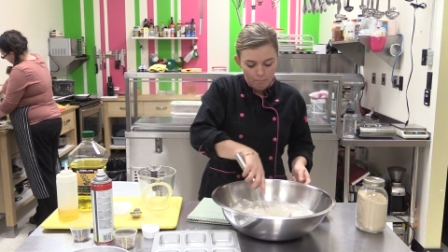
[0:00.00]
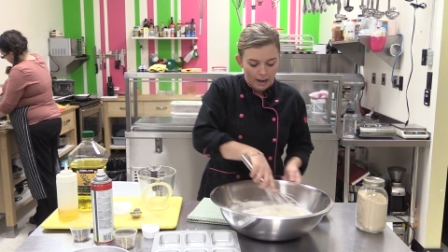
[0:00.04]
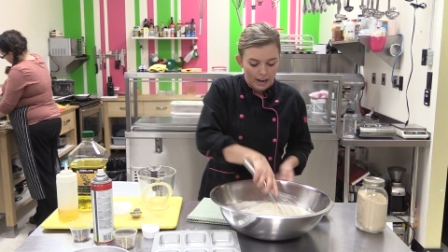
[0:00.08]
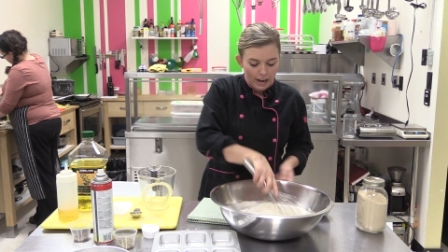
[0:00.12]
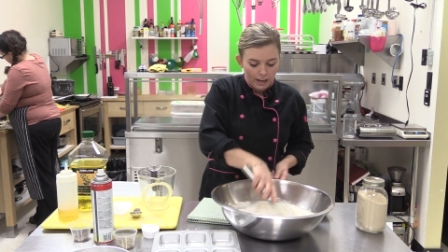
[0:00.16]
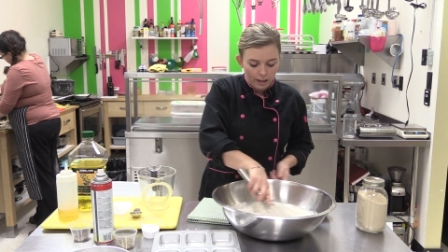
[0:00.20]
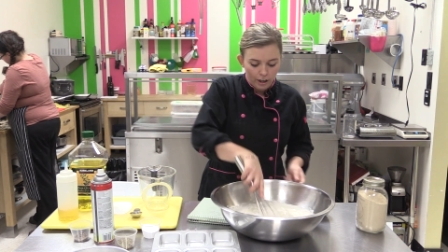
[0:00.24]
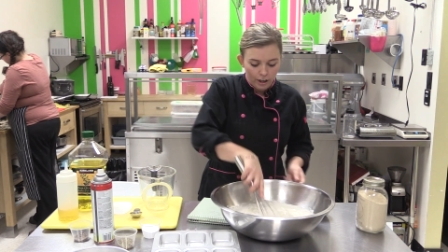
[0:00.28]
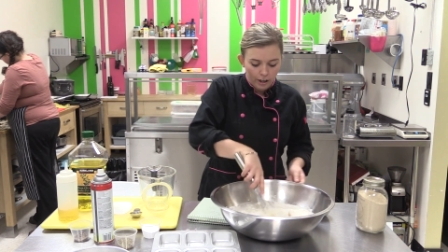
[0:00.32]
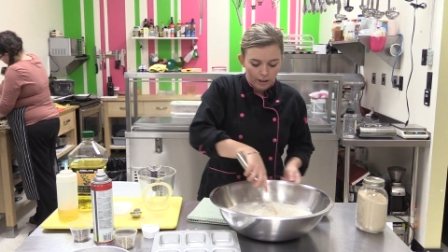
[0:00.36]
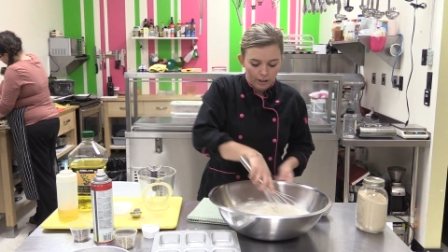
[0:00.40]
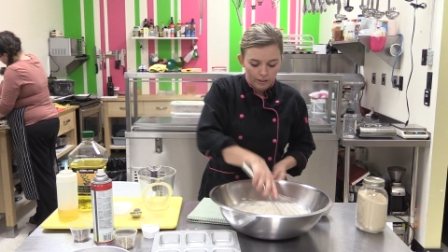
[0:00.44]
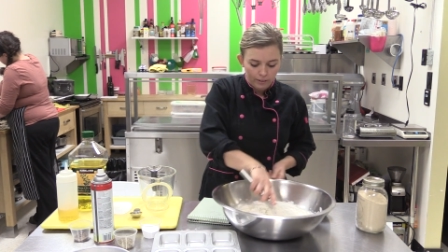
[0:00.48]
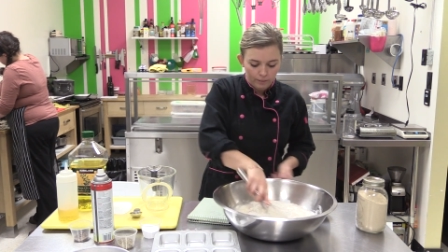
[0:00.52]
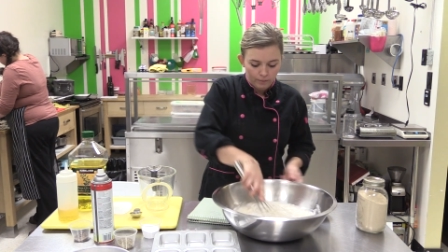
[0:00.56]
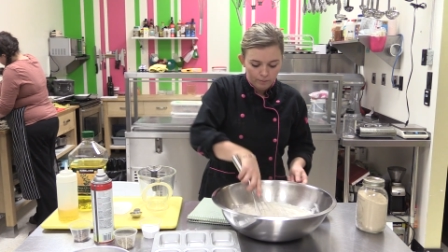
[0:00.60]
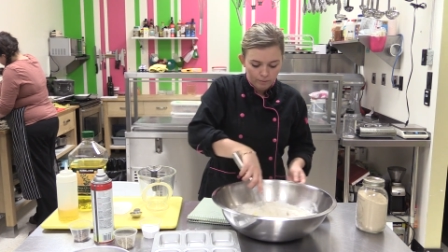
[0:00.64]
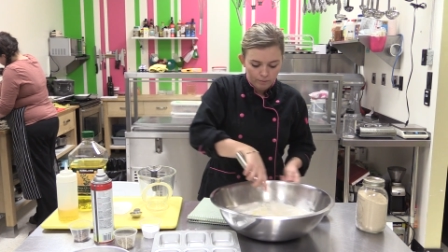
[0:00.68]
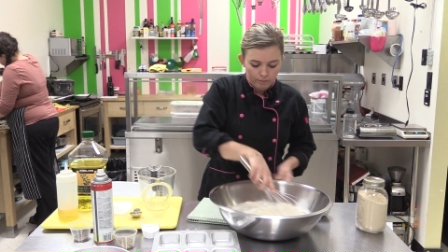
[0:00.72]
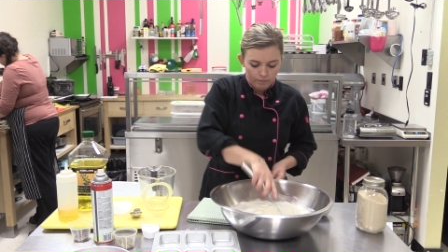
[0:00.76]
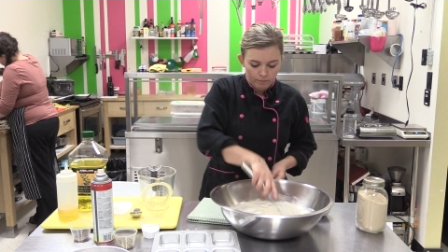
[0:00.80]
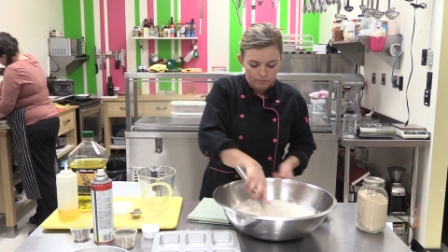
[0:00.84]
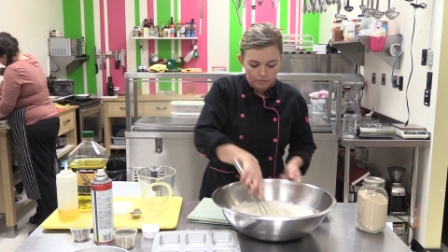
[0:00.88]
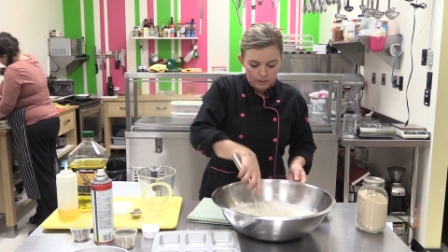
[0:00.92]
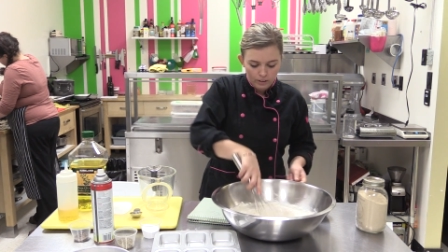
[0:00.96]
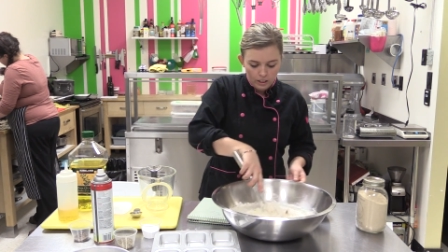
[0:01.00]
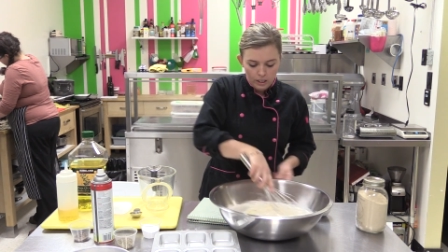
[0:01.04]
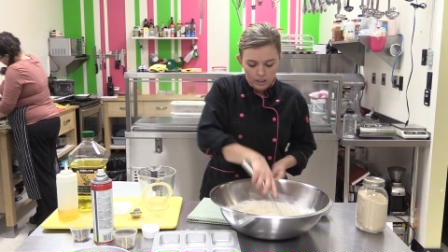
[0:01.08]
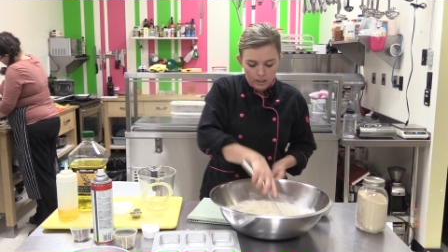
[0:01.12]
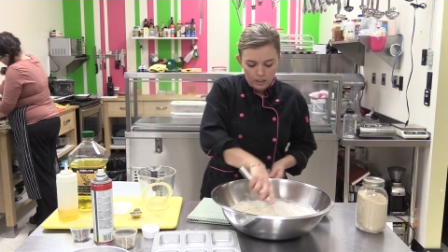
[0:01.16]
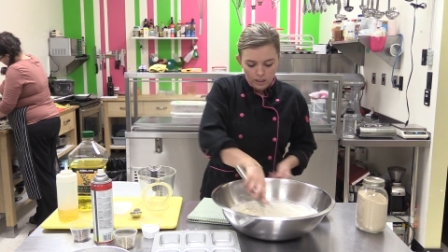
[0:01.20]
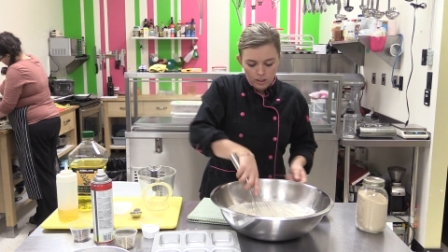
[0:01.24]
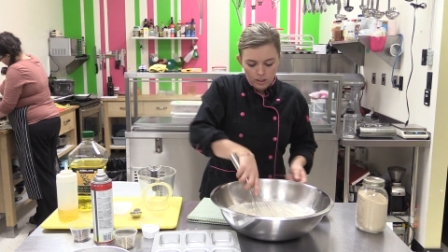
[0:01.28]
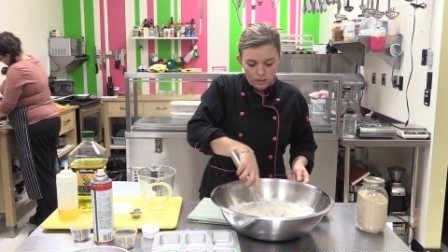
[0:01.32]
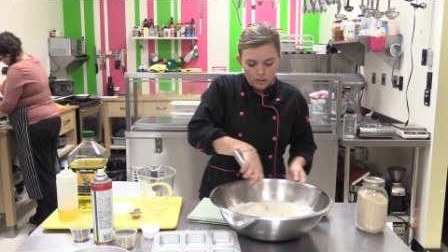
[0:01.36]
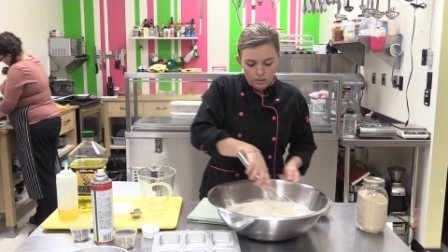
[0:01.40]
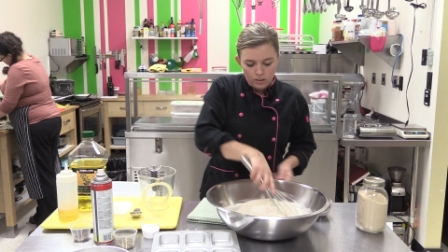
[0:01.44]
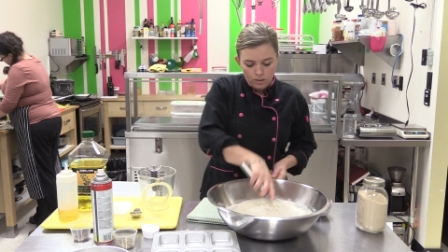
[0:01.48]
batter.
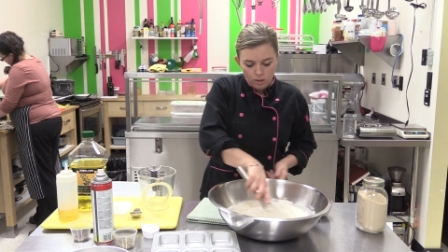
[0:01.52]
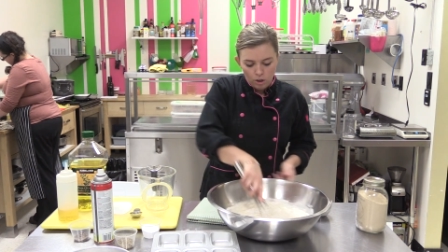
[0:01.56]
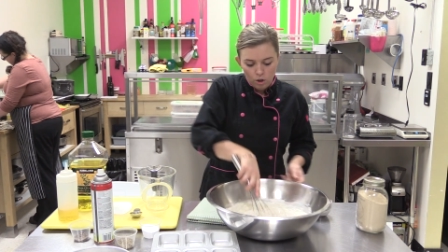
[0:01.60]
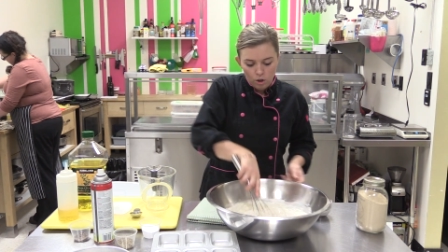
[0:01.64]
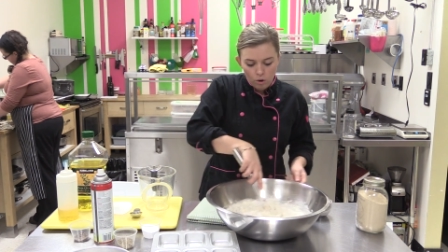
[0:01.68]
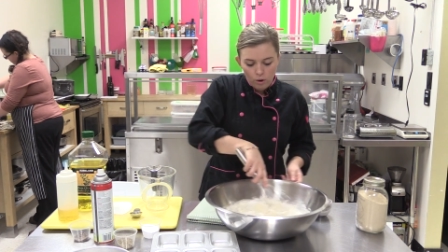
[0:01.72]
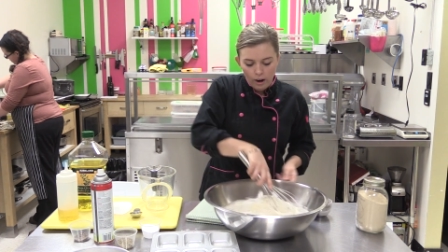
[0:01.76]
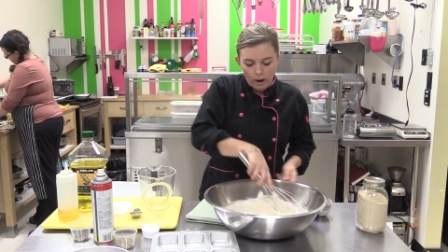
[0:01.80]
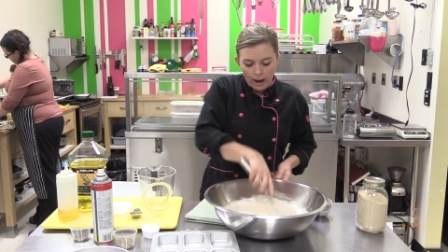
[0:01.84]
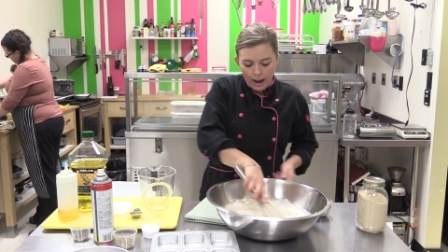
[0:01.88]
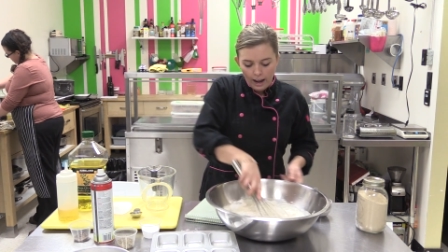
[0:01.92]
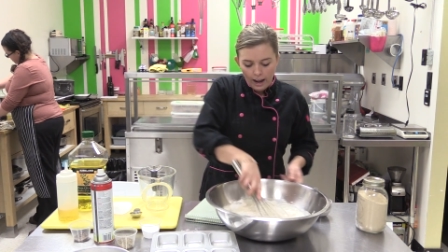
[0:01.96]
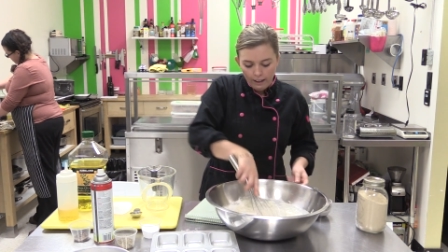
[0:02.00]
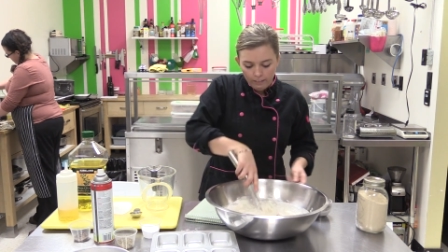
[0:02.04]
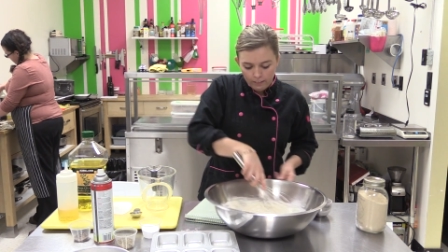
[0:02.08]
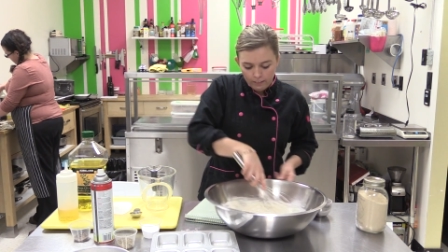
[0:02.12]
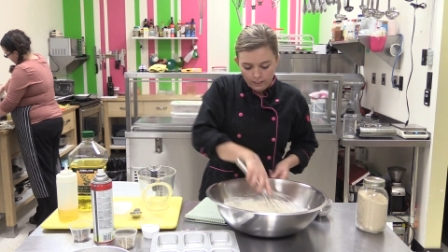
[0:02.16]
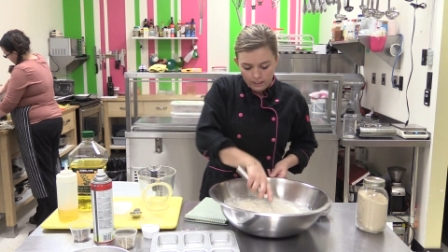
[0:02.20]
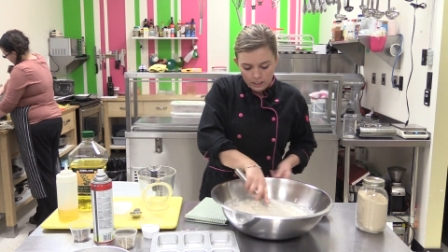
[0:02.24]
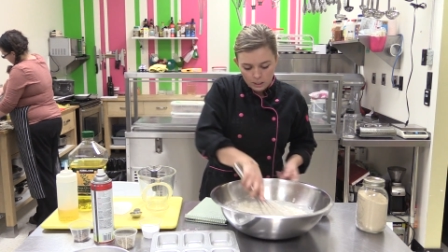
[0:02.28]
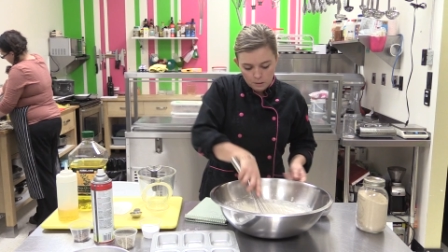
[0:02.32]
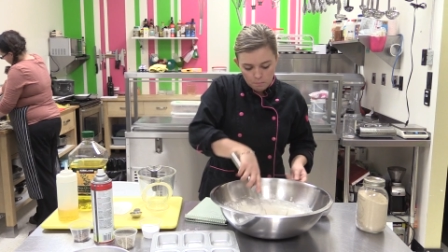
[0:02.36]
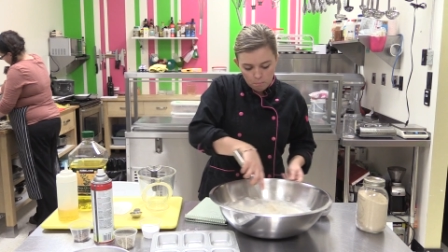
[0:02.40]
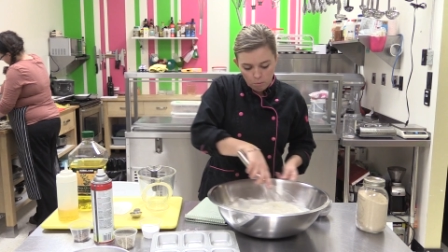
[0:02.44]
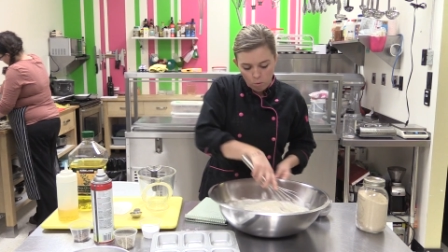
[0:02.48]
So at this